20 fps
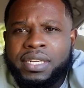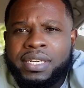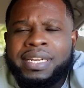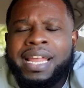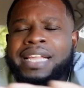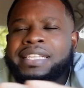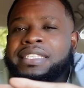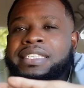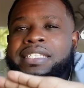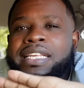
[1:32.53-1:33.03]

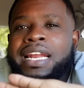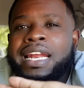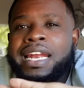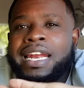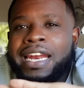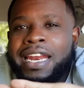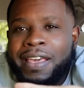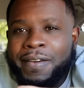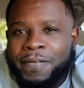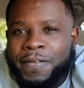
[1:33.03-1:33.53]
that's
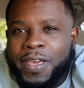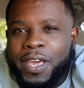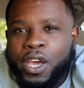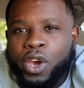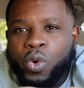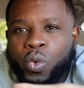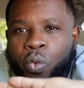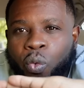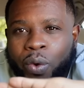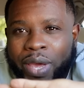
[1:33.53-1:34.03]
living
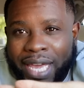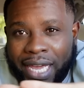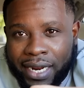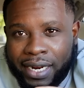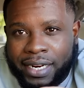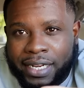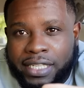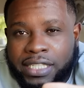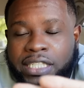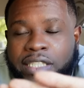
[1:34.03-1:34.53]

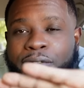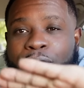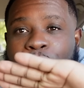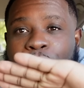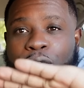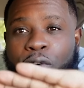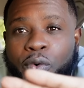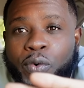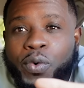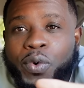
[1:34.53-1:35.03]
weakness.
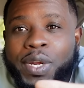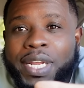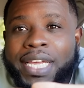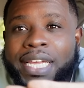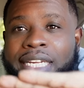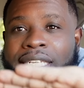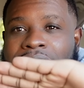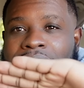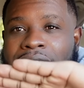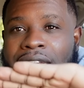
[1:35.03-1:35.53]
Food
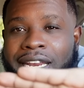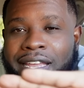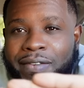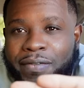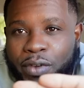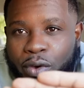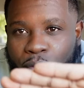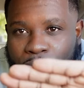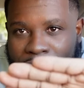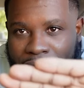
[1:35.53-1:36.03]
is
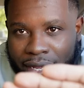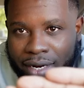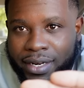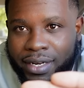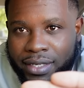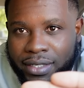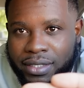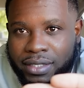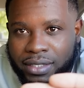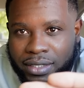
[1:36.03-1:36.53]
living
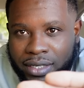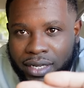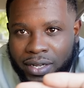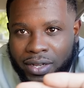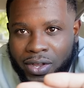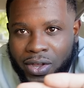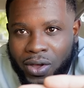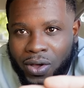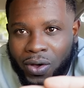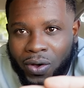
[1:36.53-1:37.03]
weakness.
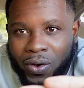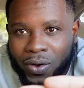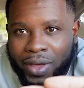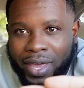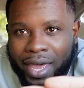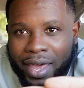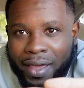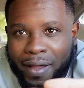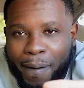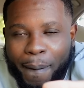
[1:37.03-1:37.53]

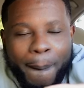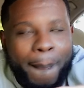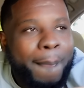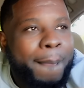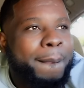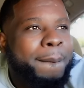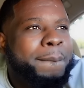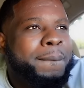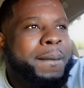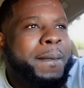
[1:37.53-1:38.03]
Okay?
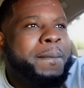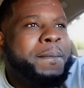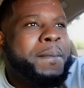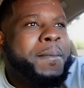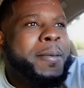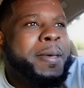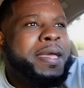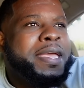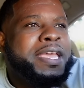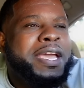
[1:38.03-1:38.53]

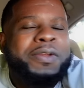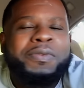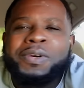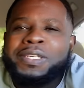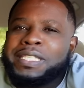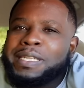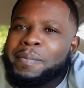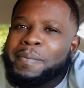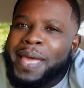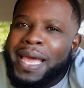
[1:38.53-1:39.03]
You know,
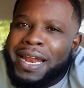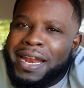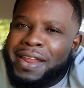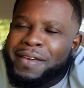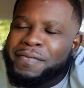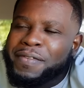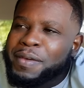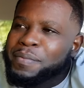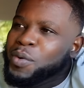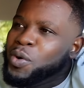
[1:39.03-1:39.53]
so me I
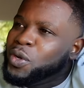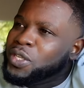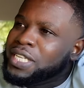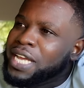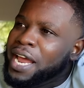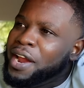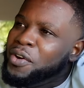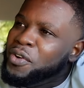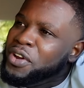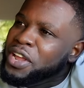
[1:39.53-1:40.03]
live more
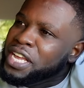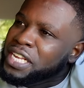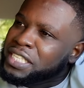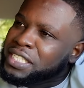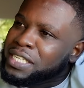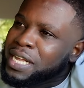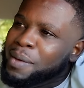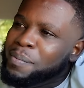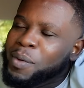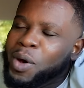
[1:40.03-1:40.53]
time
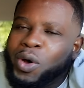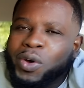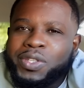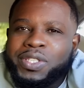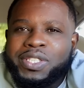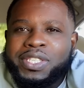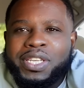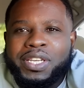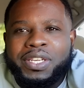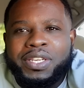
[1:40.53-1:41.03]
reason
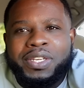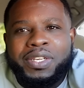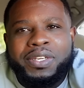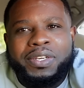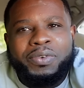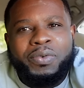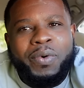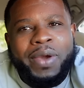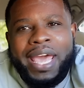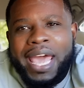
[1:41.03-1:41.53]
about
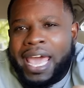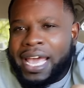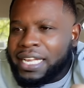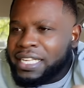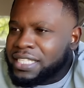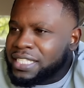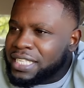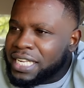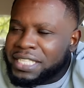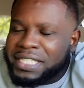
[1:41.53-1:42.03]
with
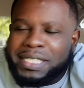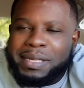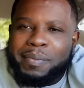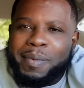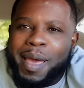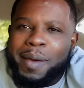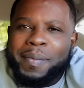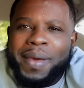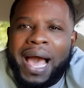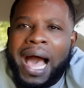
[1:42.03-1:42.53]
ex. You see
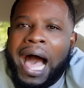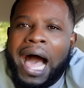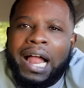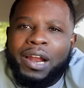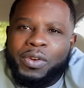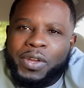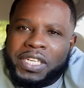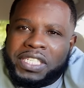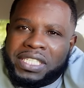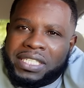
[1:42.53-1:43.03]
me, I
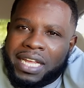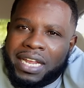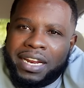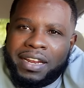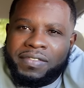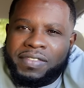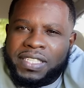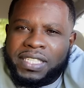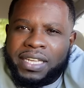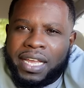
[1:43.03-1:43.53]
always tell
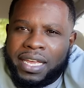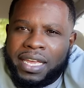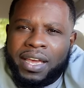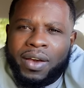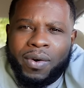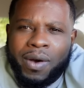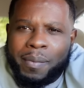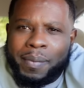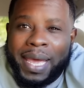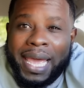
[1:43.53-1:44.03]
Livy say here
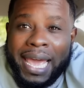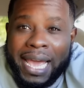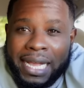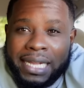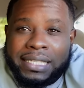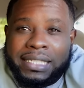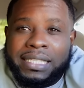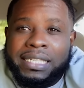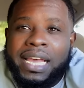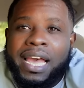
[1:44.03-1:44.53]
where my
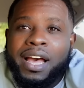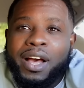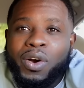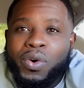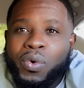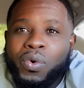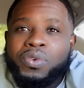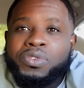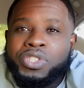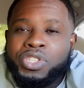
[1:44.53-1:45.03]
ex can
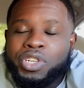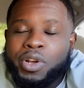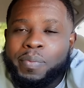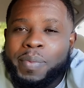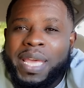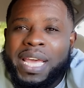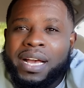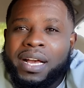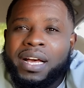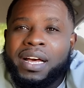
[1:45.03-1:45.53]
cook
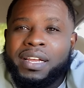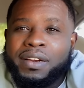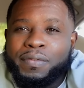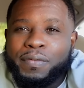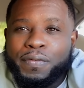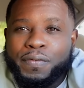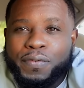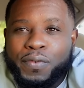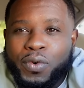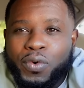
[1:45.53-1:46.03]
Jamaican
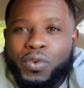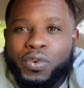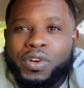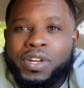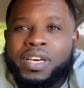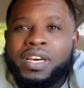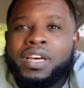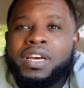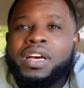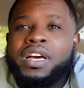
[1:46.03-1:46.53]

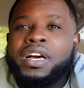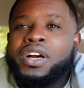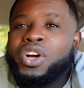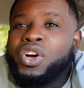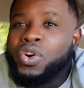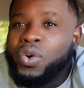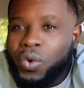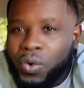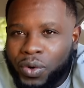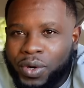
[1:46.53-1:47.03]
food
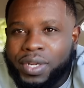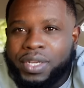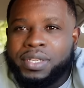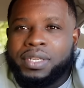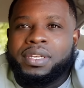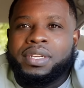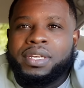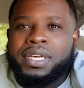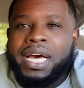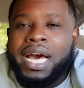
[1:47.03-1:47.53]
good.
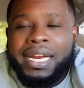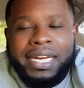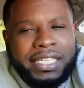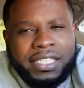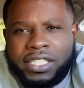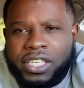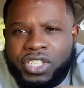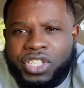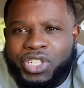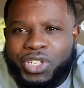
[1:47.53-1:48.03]
And
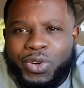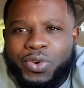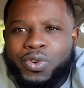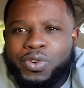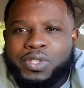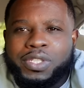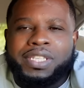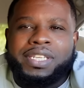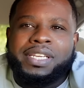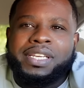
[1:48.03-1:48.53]
it's the
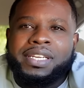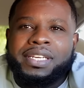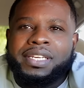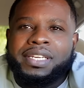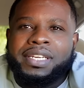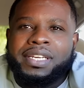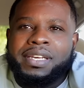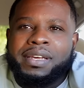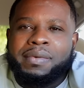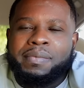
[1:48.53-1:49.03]
truth.
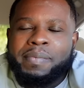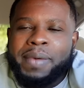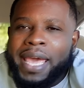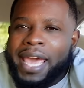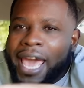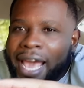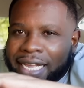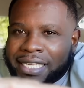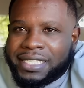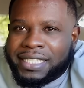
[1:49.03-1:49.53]
My
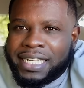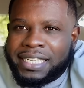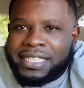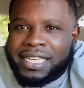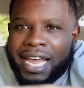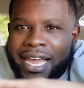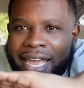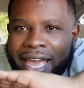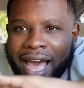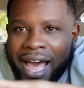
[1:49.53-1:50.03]
ex is
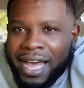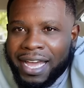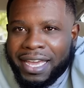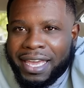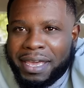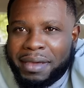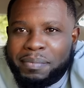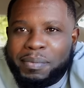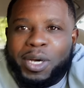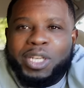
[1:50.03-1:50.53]
a
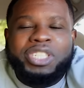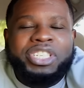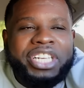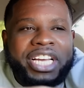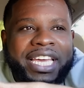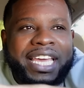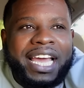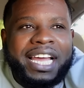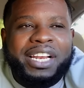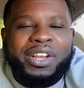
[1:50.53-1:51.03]
Yankee, but she
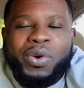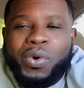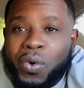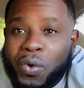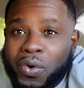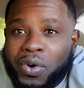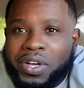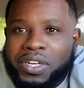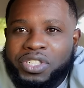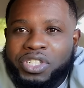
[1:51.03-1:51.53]
can
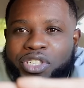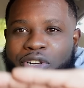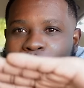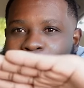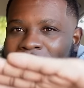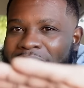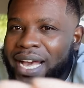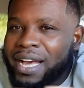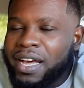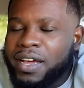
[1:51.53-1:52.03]
cook
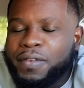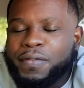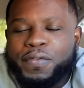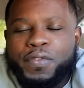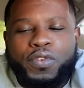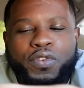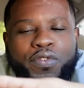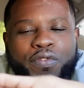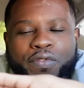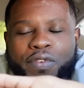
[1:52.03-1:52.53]
Jamaican
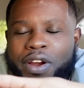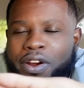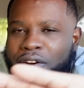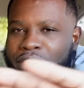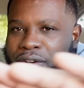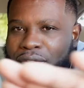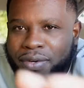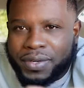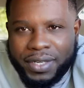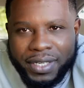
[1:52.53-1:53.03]
food very
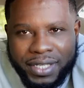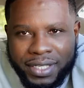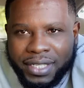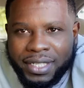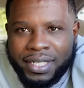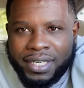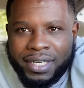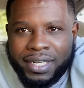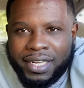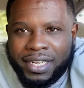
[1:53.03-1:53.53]
good.
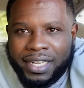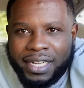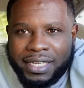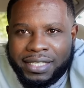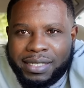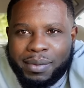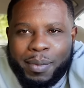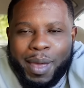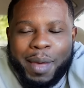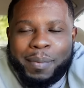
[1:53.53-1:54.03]
You
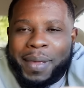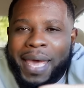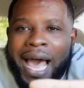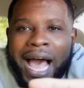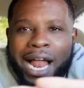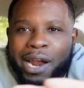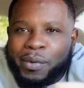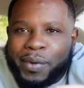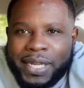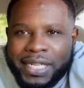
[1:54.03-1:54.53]
see me, I
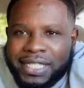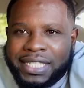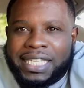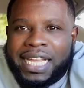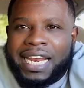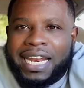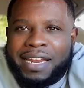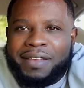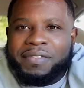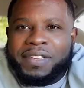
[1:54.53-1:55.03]
always
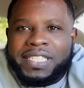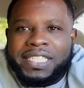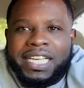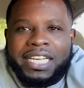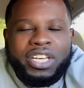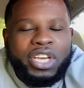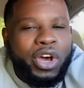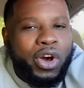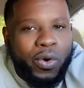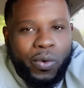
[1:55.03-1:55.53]
tell Libby,
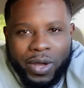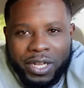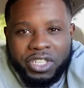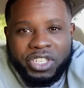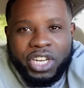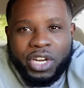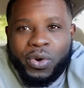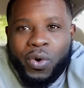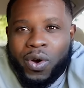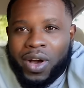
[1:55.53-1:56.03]
say, yo, when
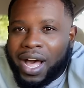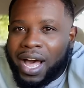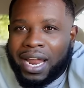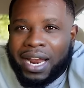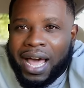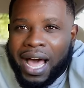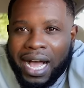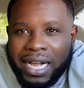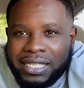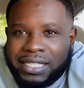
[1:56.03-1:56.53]
she cook all
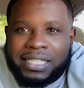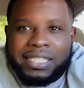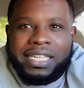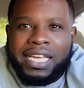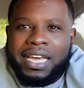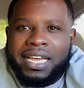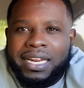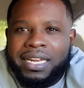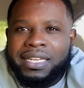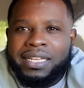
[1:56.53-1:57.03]

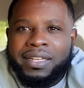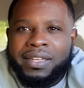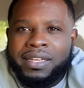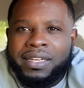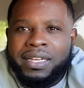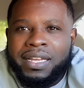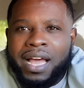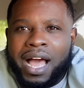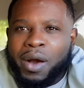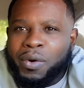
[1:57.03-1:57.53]
oxtail,
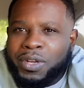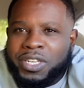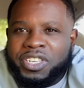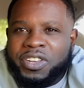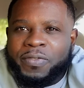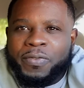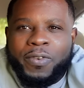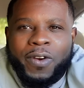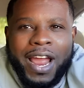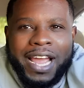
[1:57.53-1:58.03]
and when
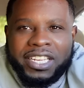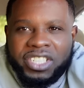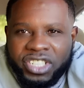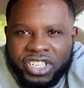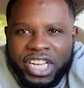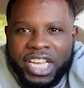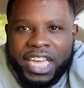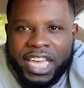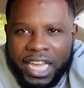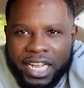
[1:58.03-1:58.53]
she fry
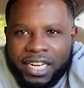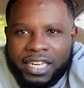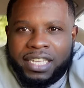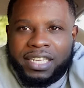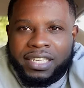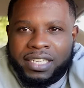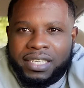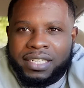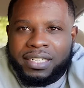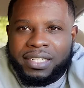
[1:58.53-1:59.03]
chicken,
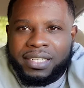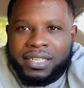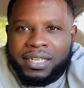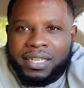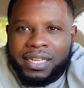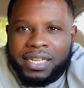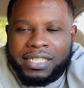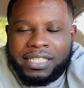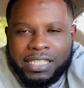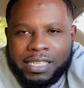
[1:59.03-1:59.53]

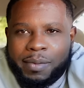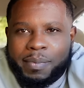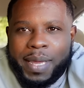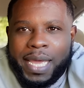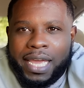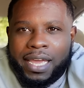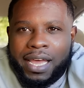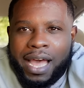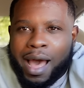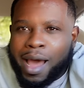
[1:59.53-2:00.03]
you see
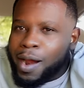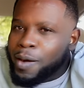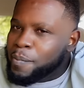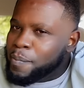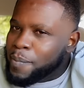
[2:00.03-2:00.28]
me, or